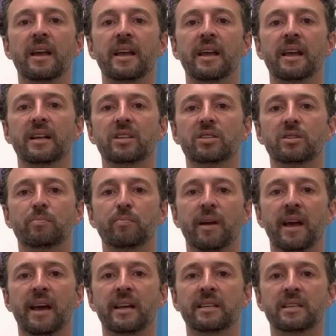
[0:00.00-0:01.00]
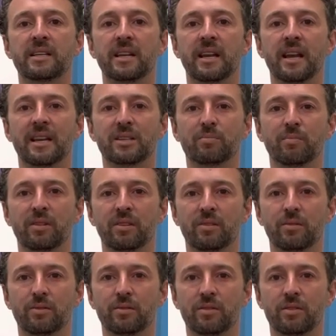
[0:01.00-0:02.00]
expanding as
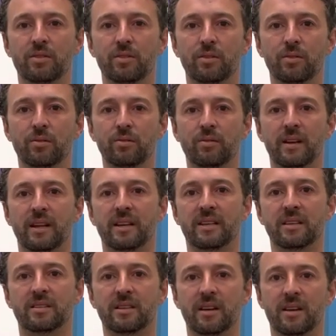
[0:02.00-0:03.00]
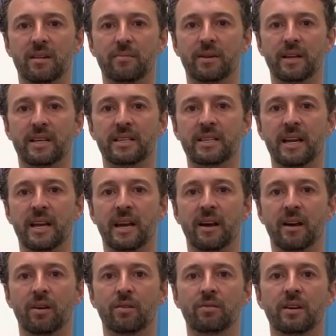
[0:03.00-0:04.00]
balloons do, and it's going to be
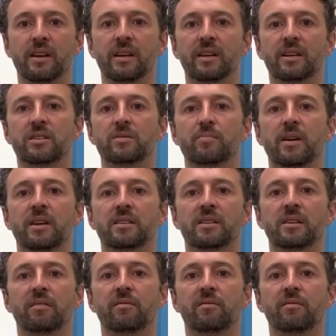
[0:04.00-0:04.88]
down and expanding